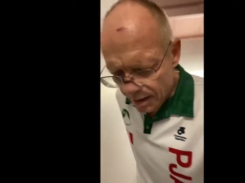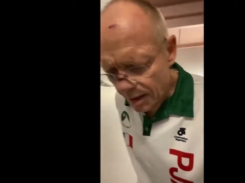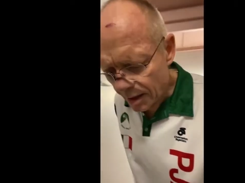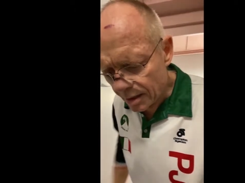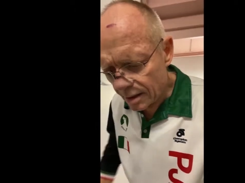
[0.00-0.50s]

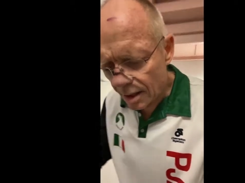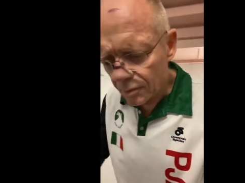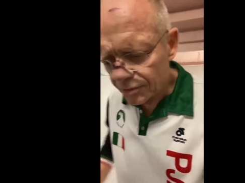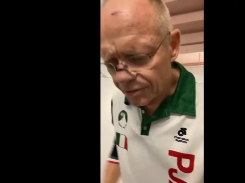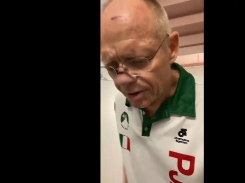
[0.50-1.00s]
And I
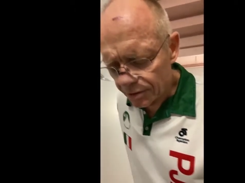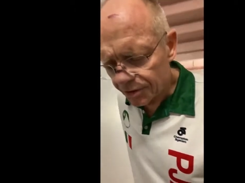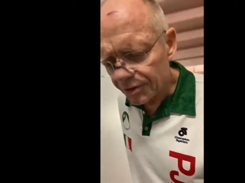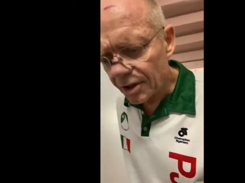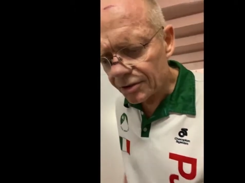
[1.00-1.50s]
was there
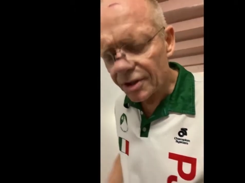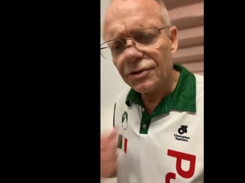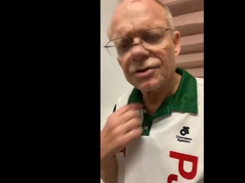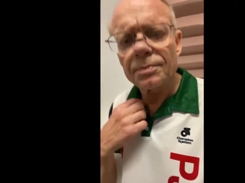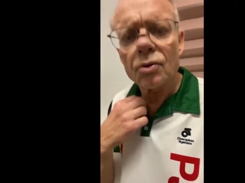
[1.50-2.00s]
6 hours. I
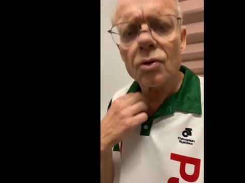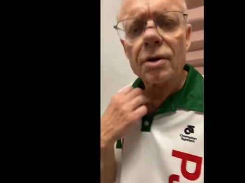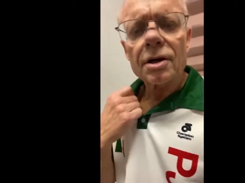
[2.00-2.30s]
used a port.